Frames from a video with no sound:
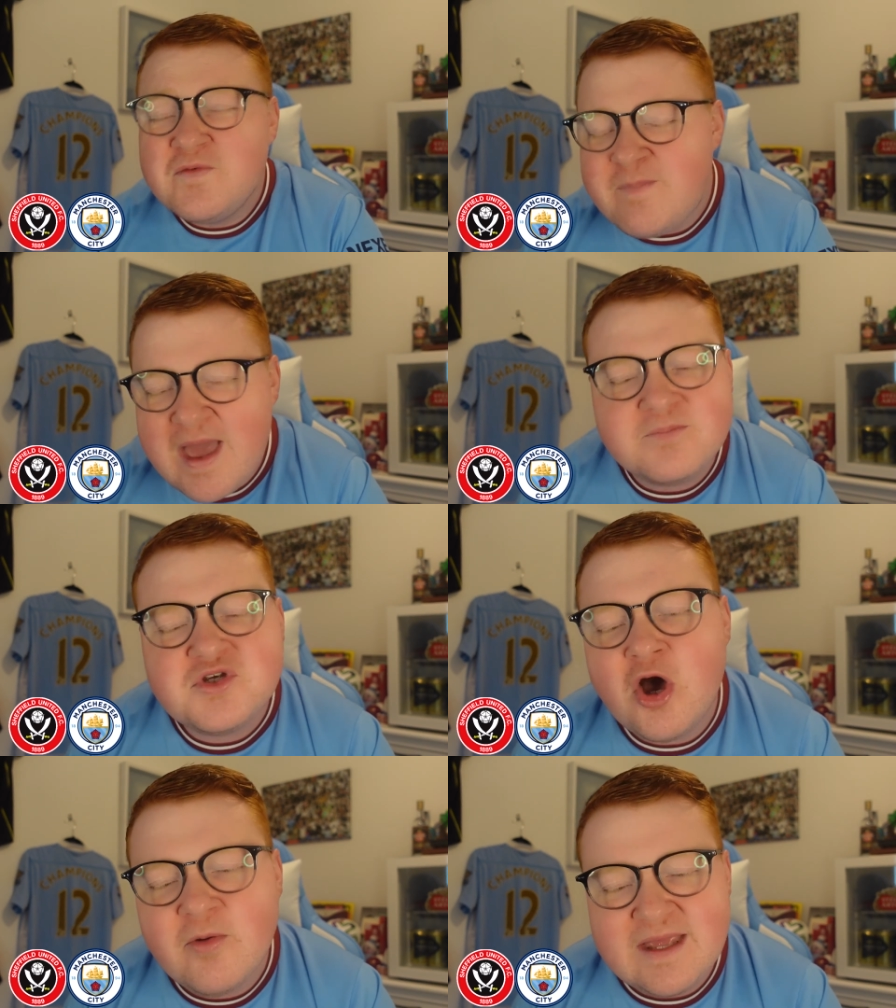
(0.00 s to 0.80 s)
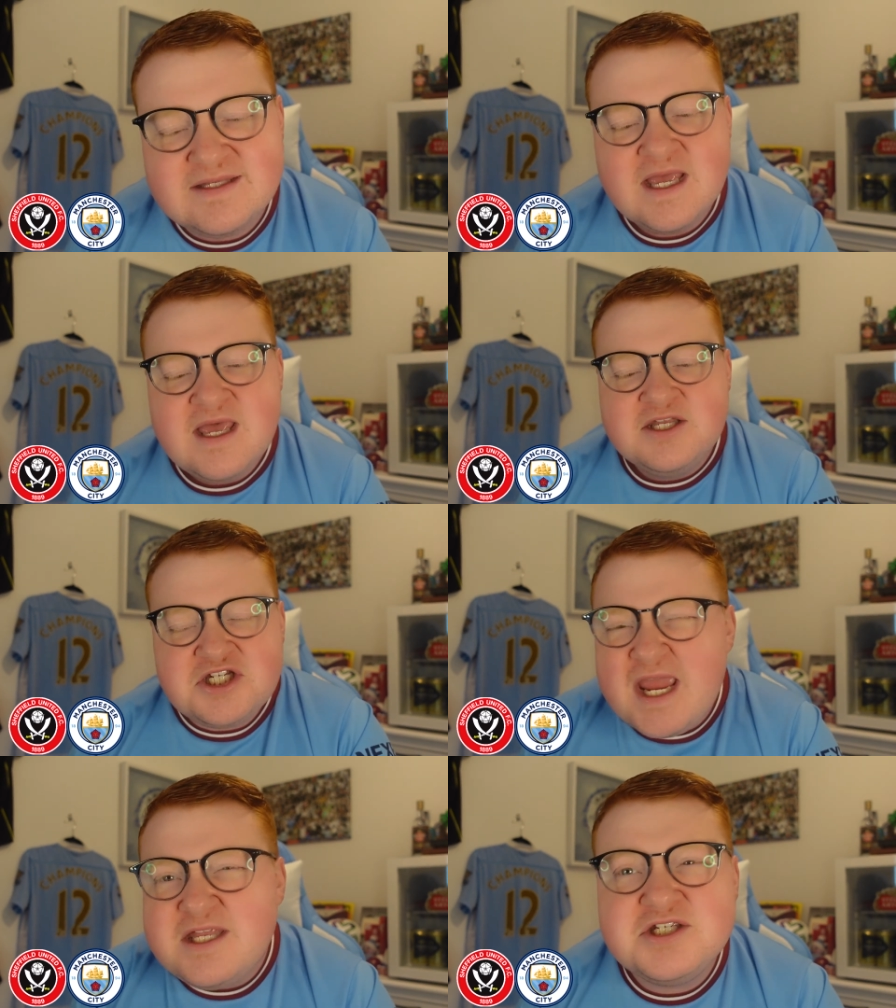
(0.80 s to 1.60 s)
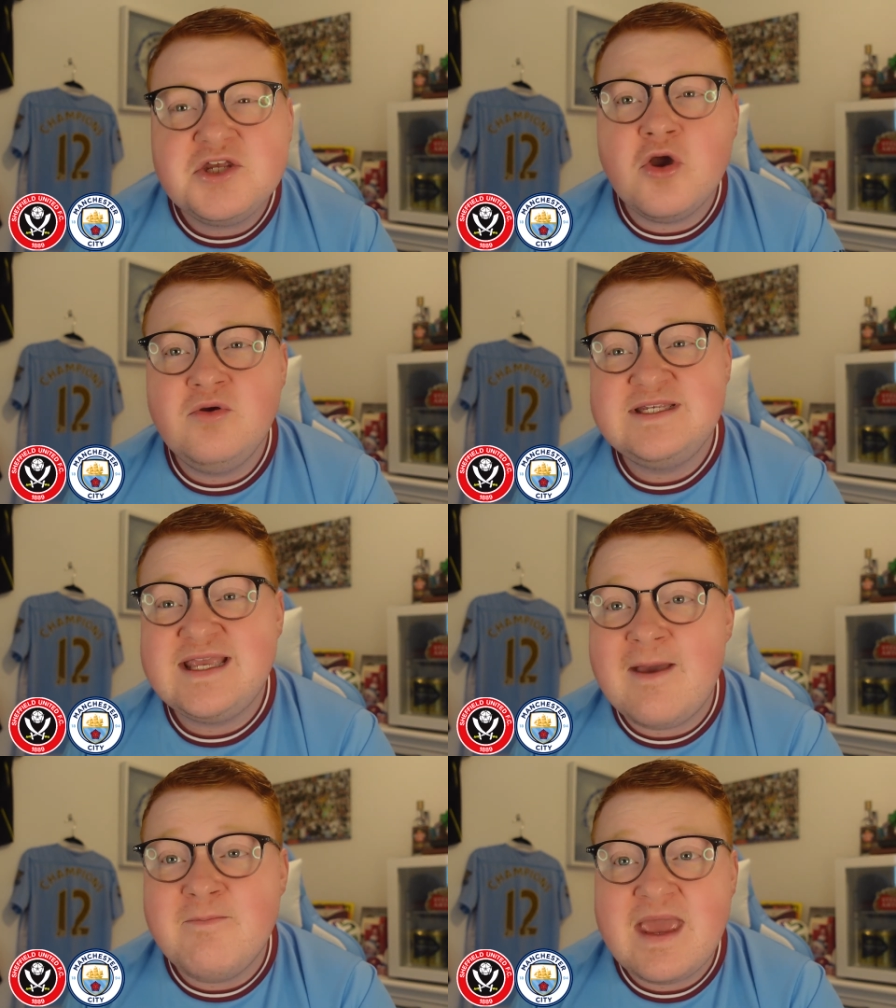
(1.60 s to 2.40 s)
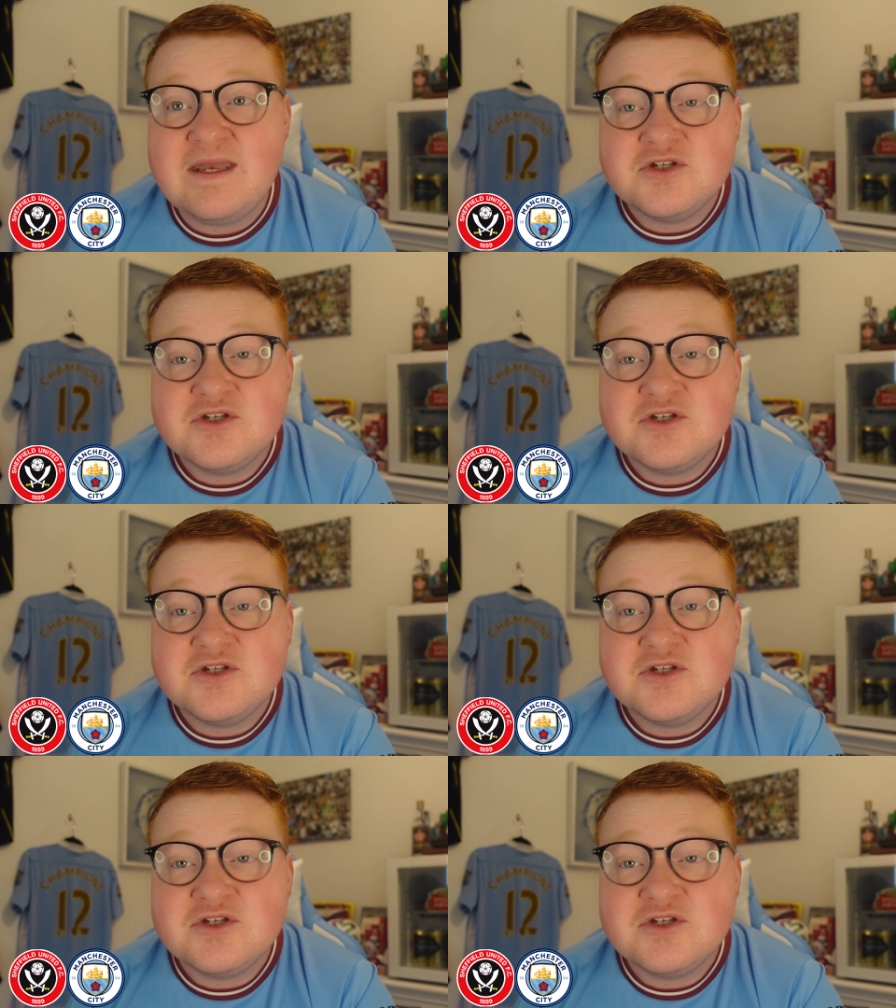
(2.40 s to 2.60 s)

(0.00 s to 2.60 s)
with Pep's comments. Changes are going to get made.